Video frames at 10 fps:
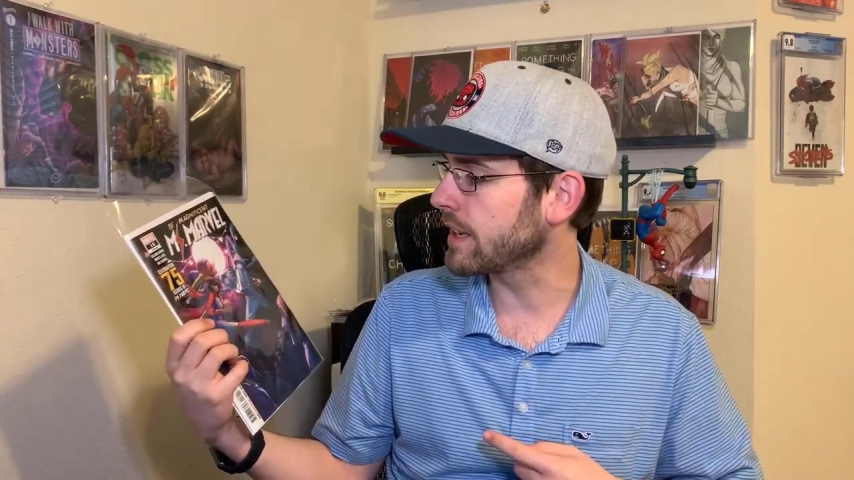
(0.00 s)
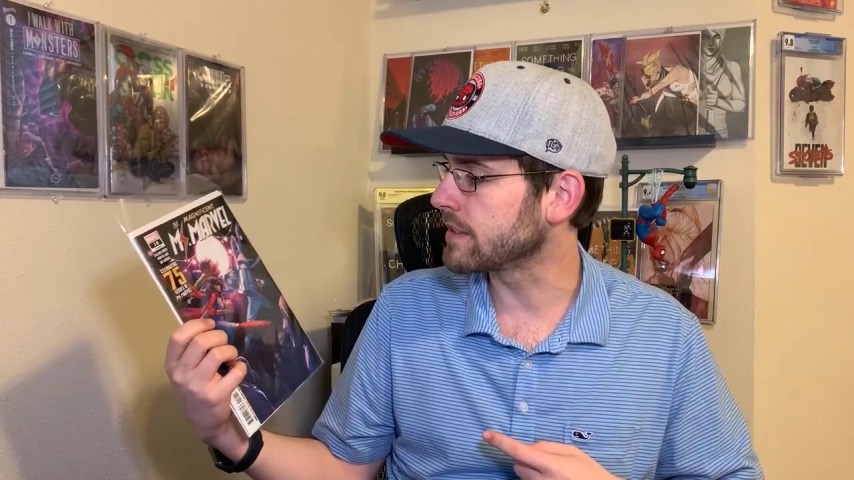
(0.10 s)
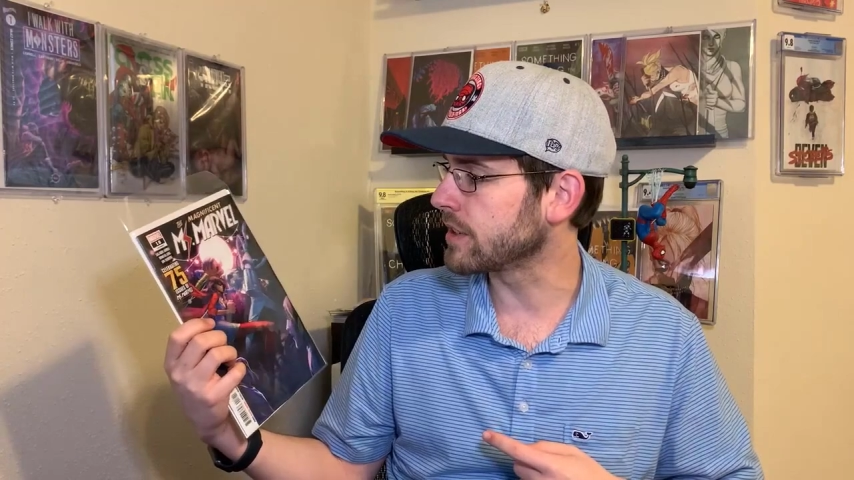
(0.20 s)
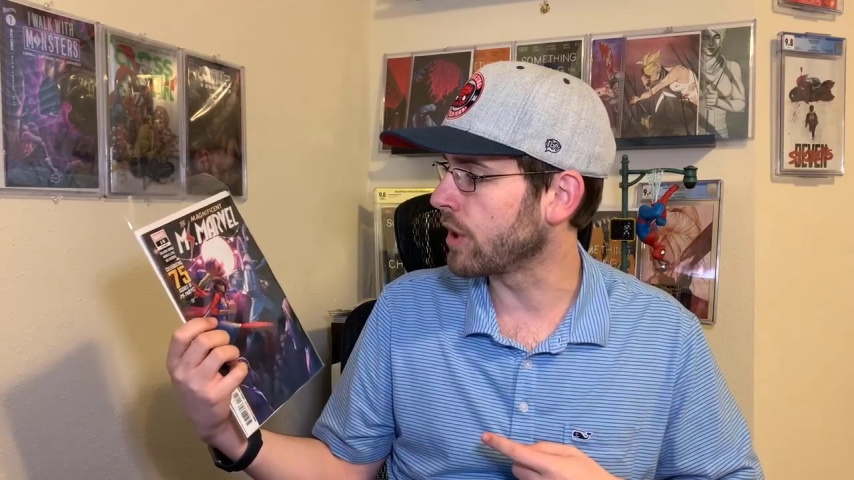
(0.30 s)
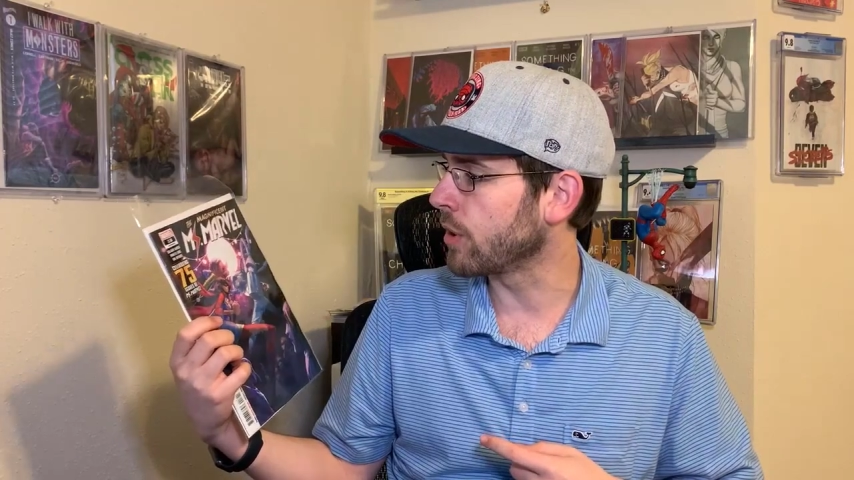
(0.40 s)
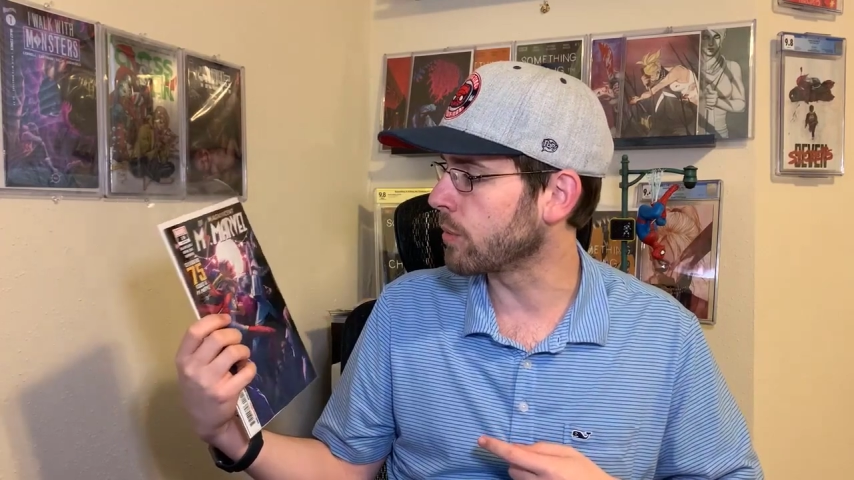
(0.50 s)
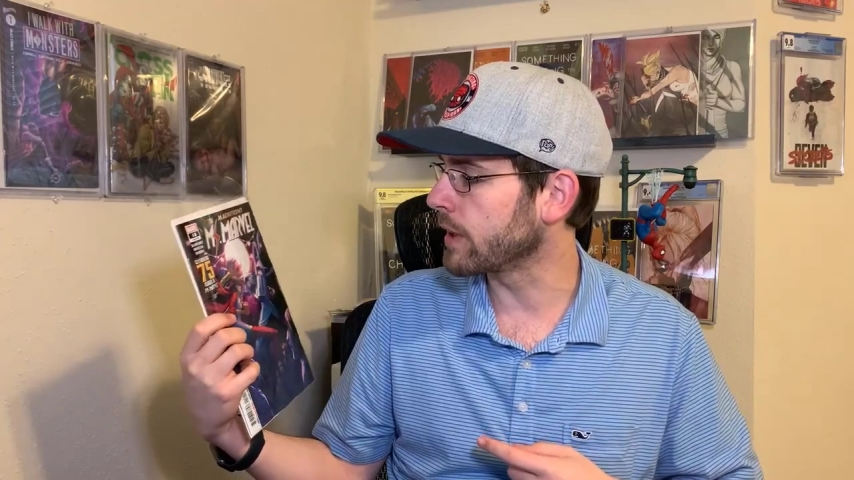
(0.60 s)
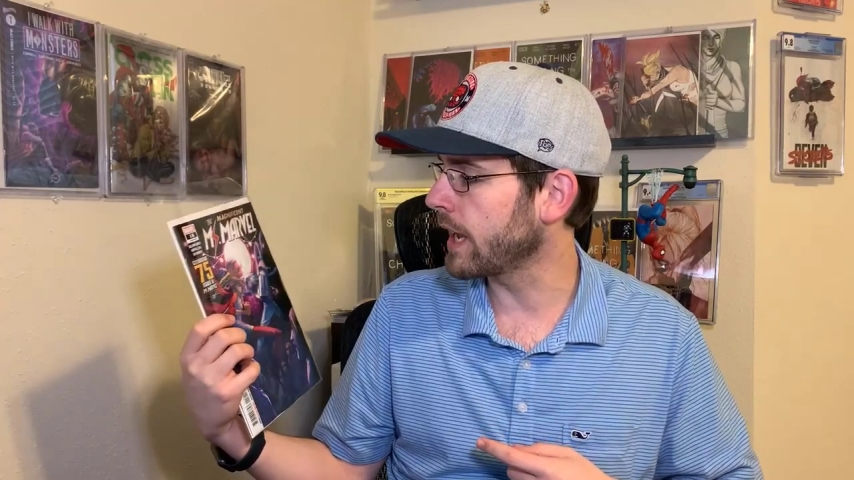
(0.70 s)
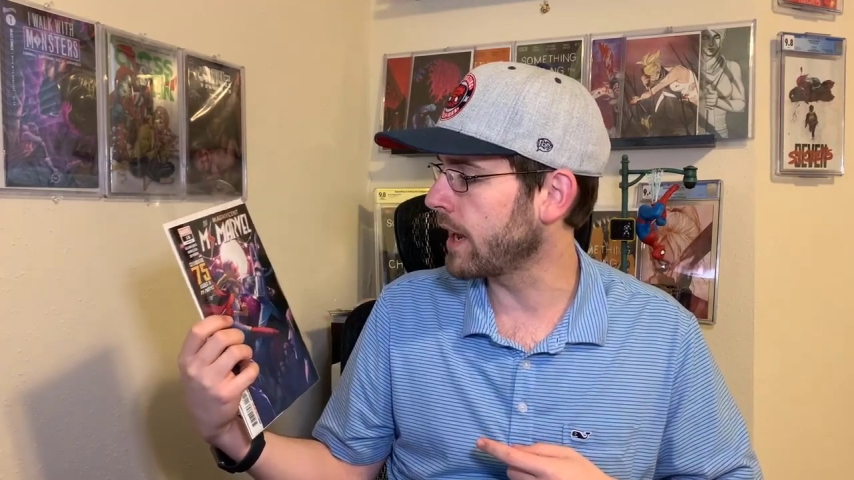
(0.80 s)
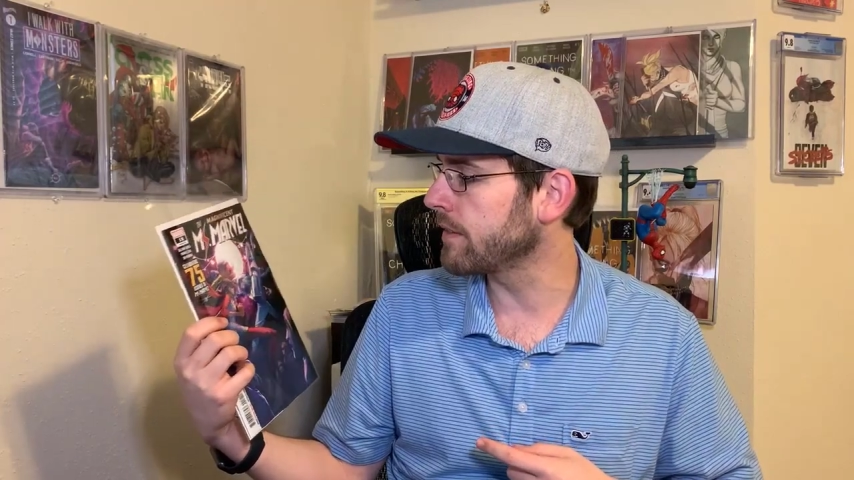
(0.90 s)
and so
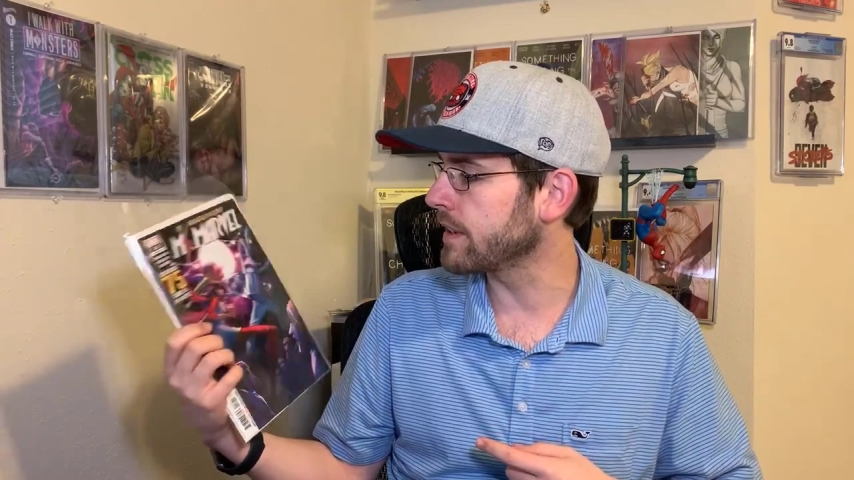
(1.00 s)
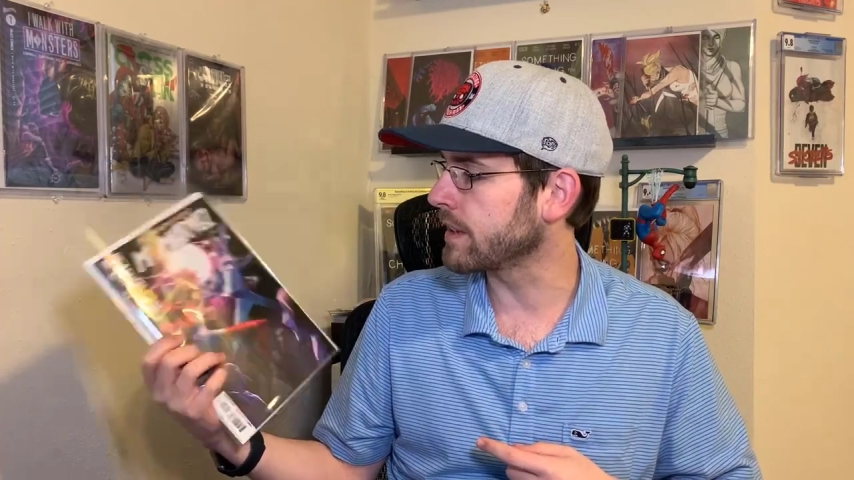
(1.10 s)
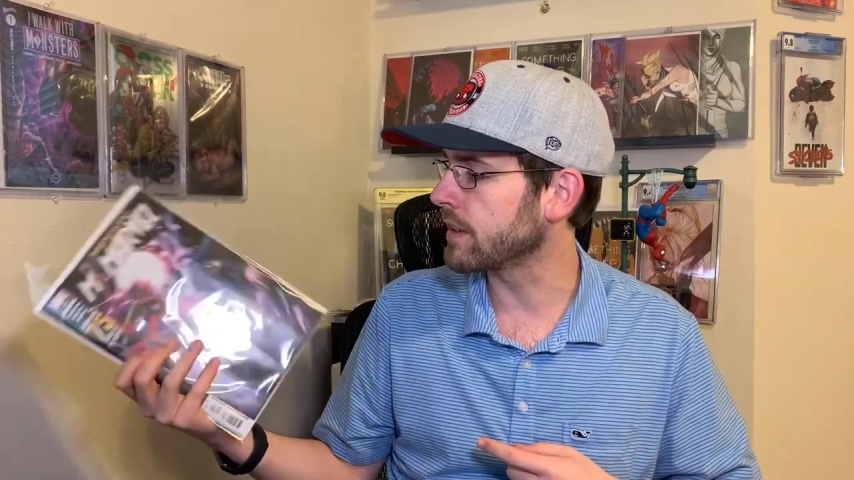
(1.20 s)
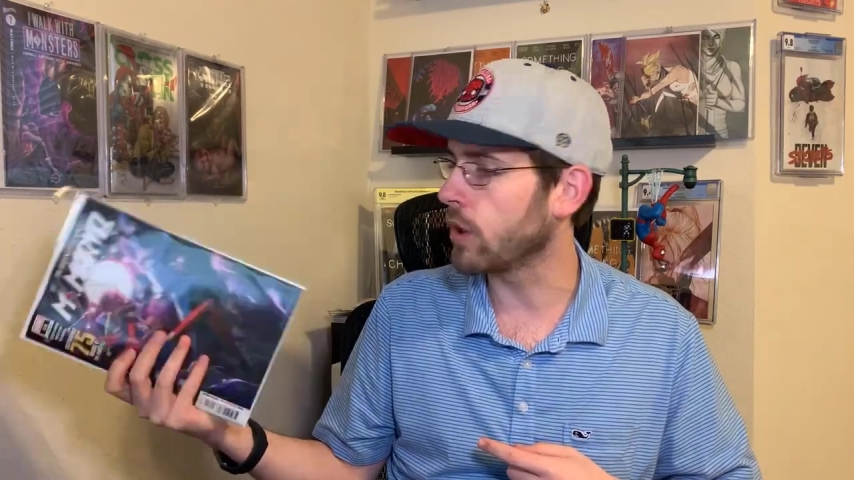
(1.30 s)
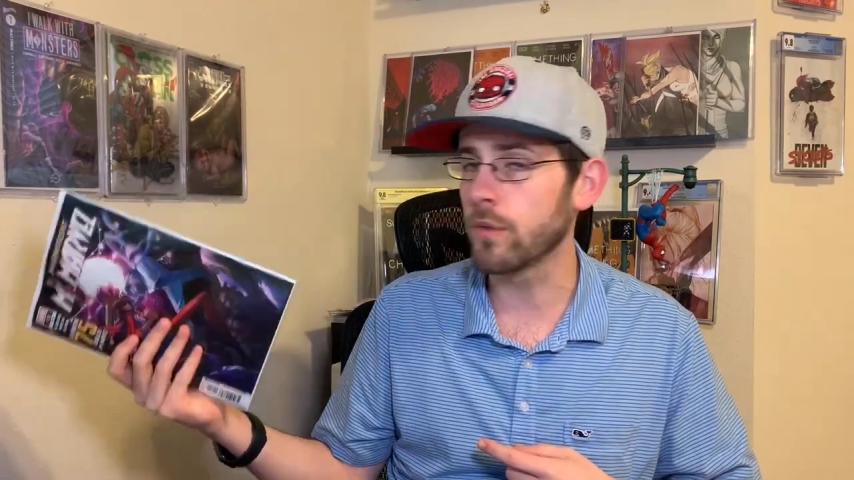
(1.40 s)
we have an